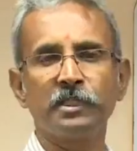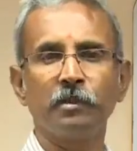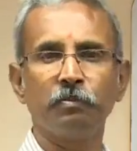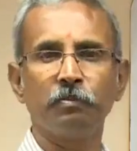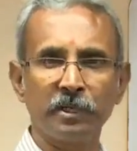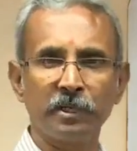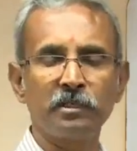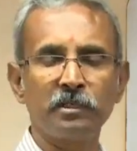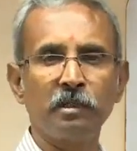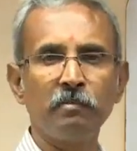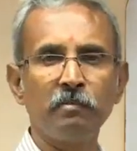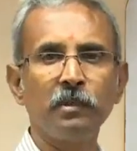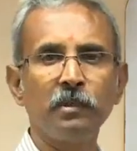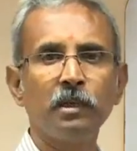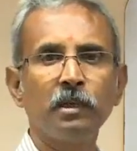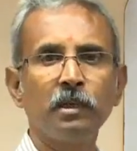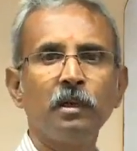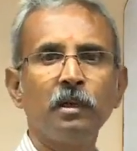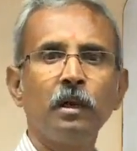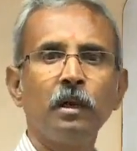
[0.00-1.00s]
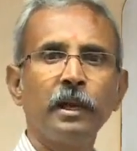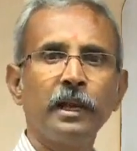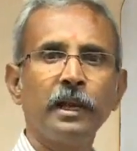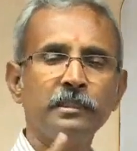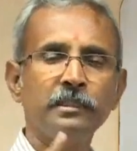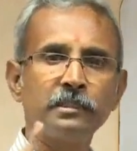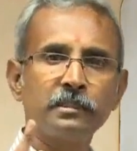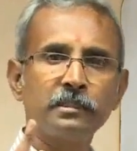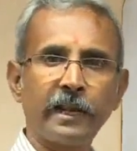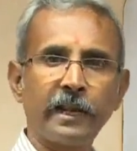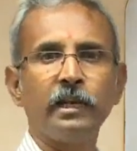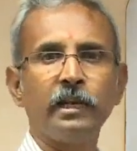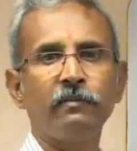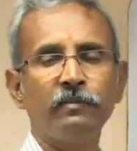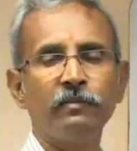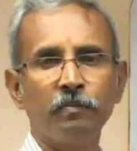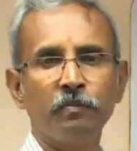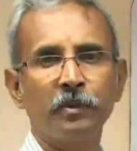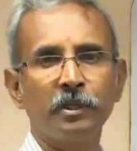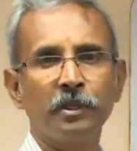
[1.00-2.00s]
If it's a prism, it's the side
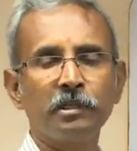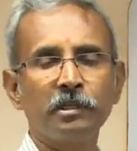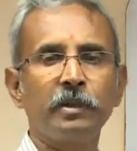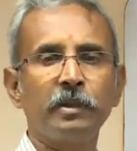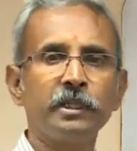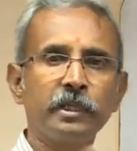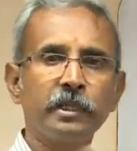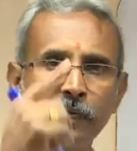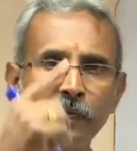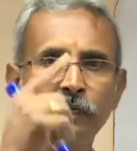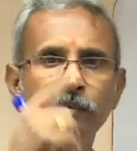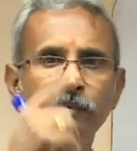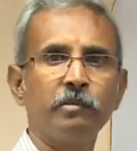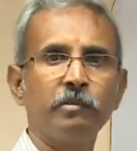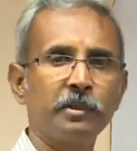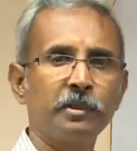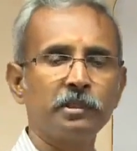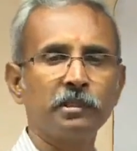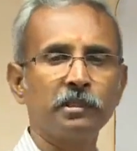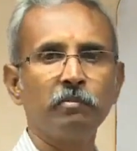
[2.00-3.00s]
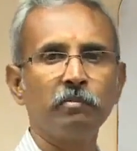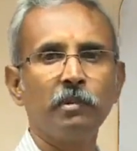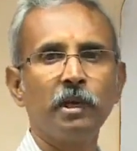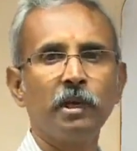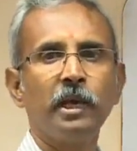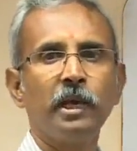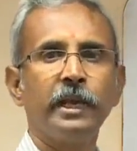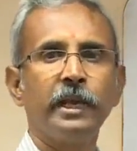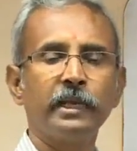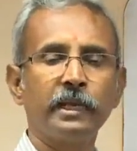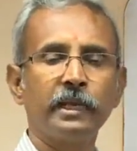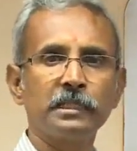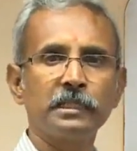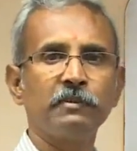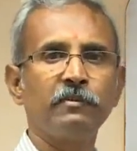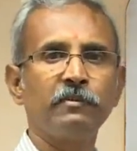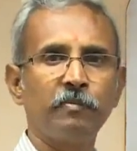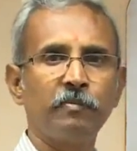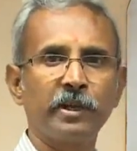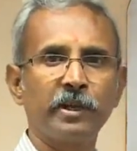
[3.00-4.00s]
of the prism and the height of the prism. In
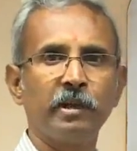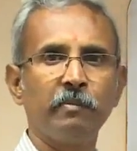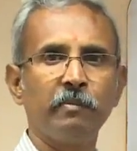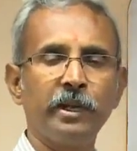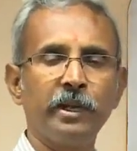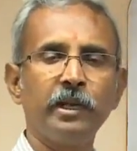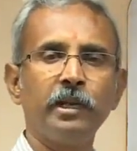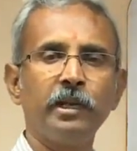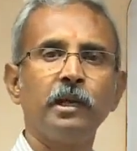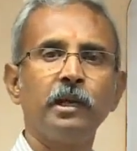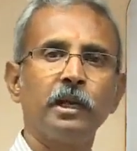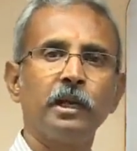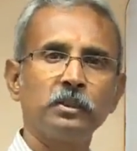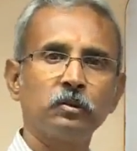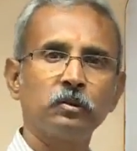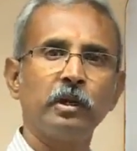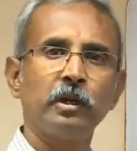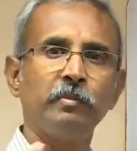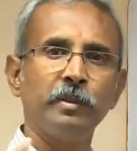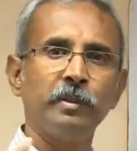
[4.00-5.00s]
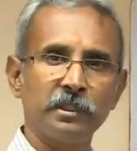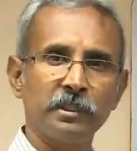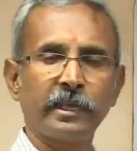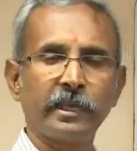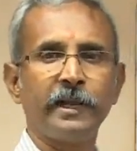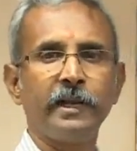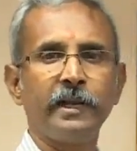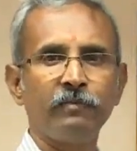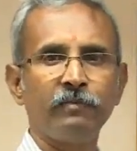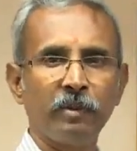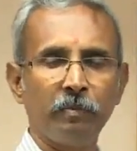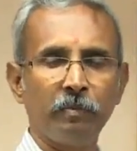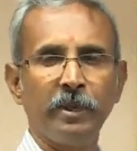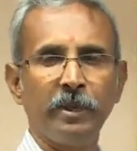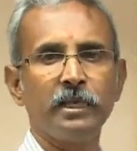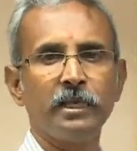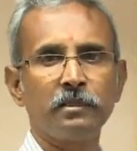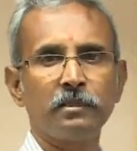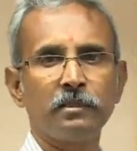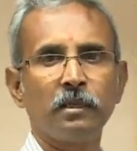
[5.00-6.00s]
case of a pyramid, it's going to be the side of the
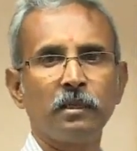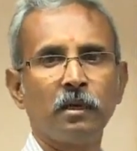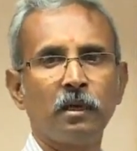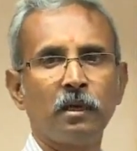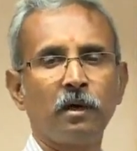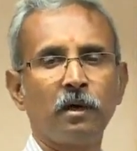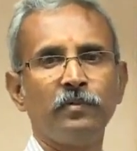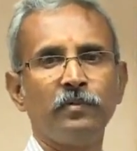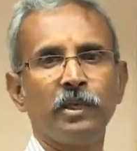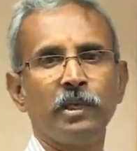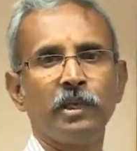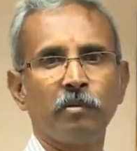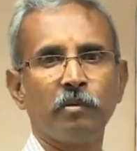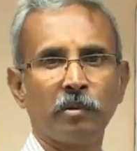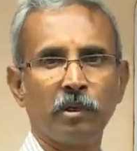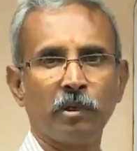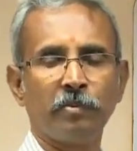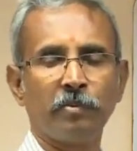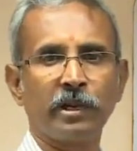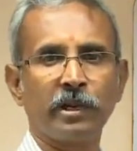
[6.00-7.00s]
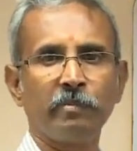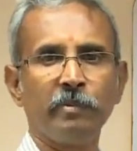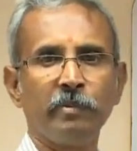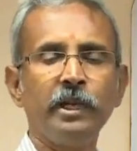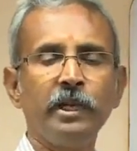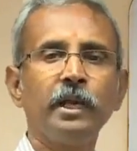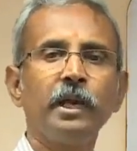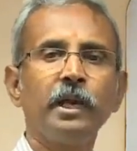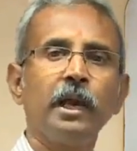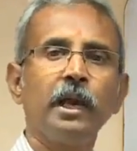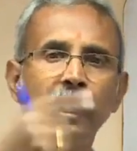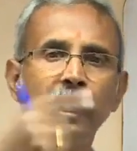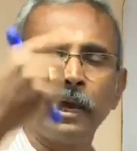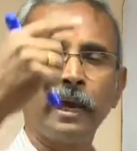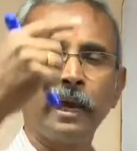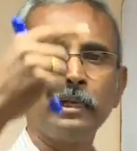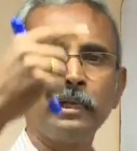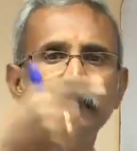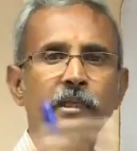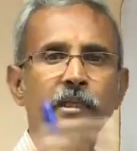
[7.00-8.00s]
base of the pyramid
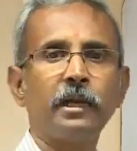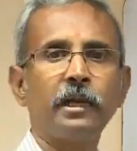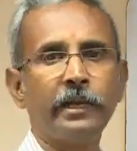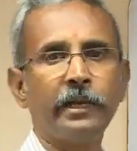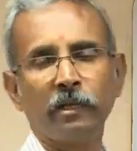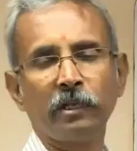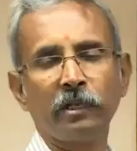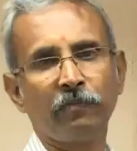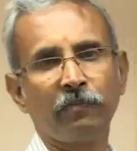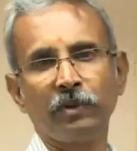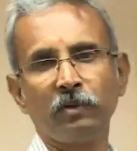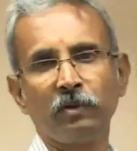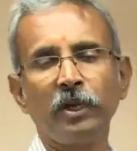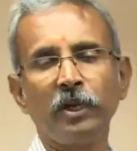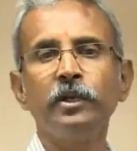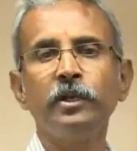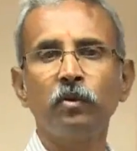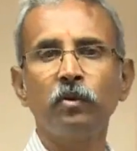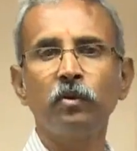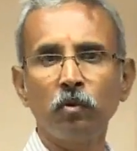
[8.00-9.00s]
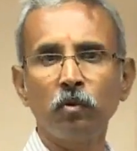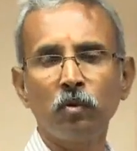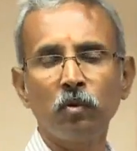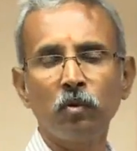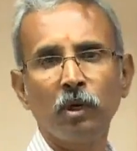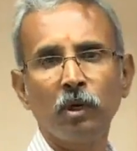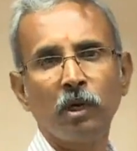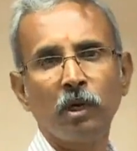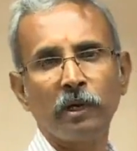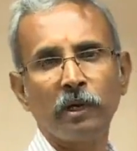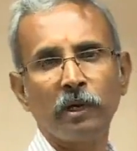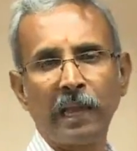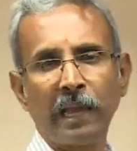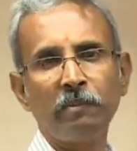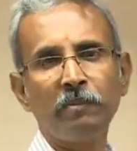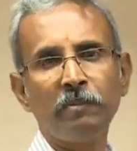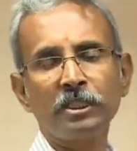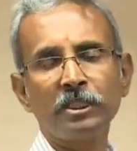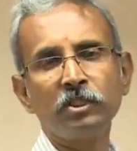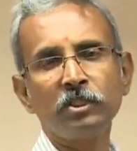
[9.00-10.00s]
and the height of it. Only two
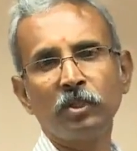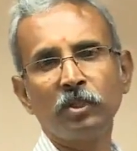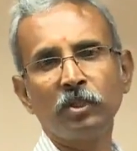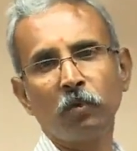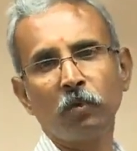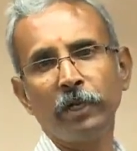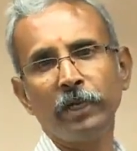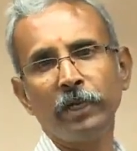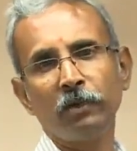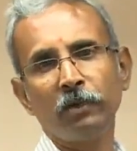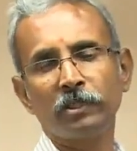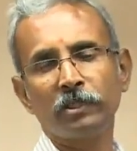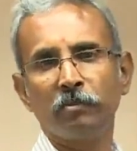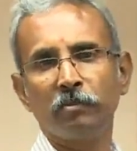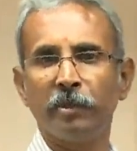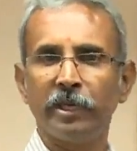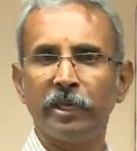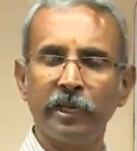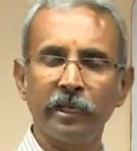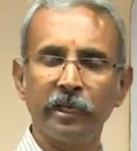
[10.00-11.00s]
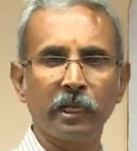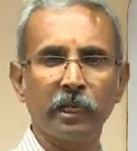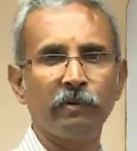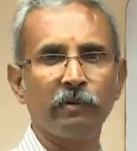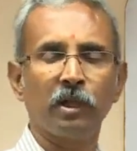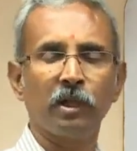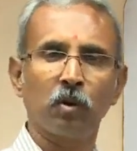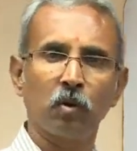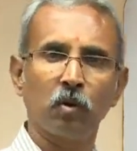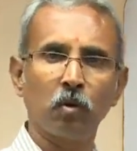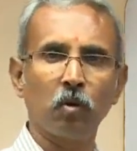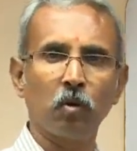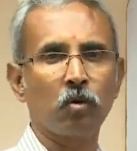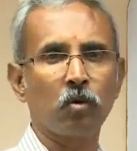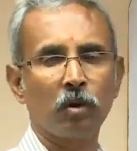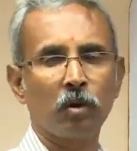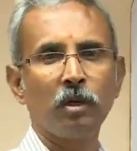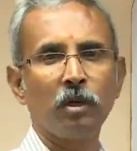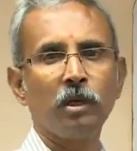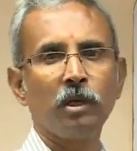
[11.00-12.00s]
dimensions you are going to use it, be it even a
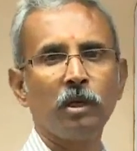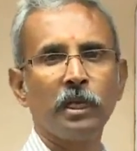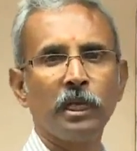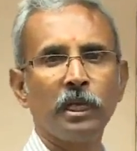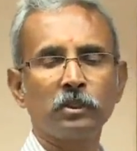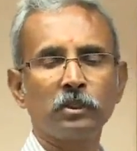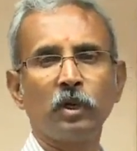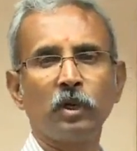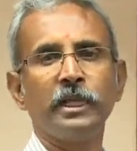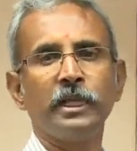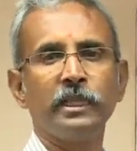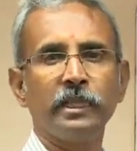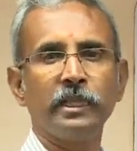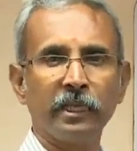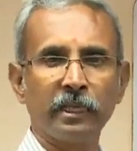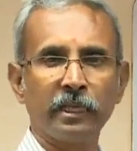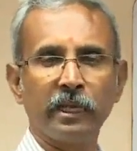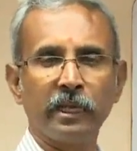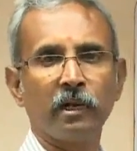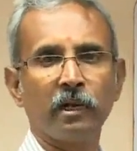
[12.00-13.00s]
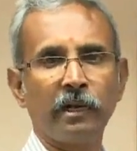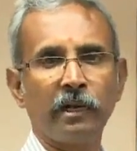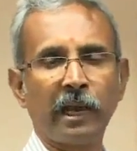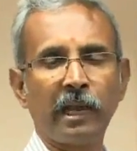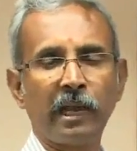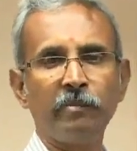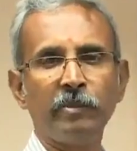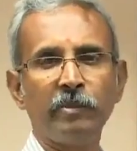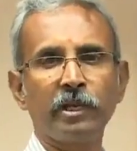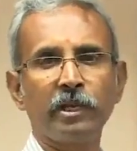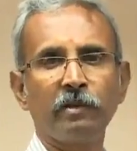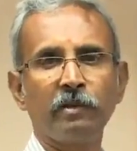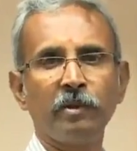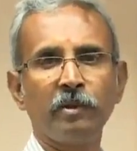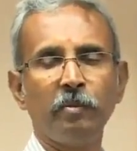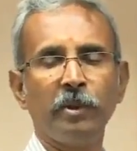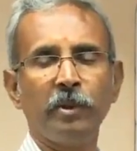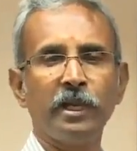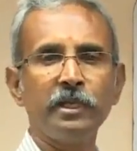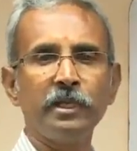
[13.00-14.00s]
cone. It's only the diameter
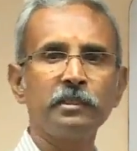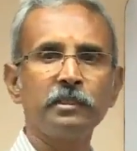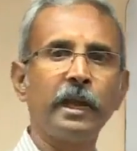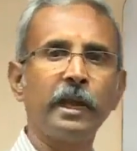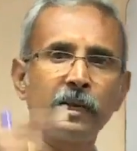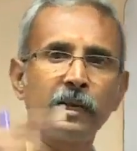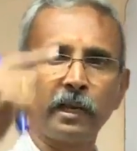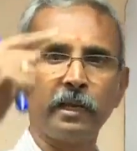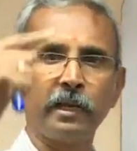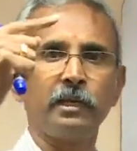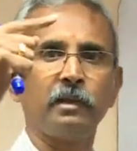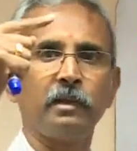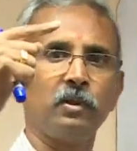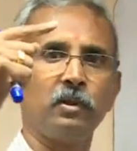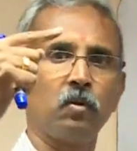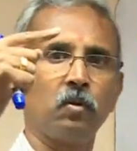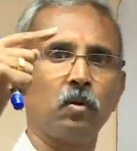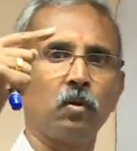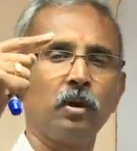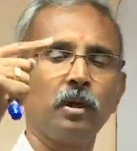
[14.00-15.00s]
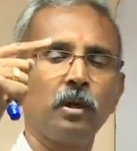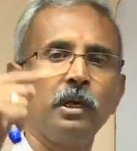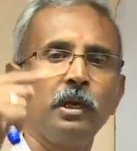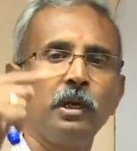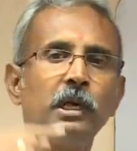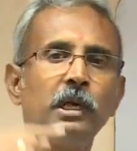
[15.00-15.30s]
of the base and height of the cone.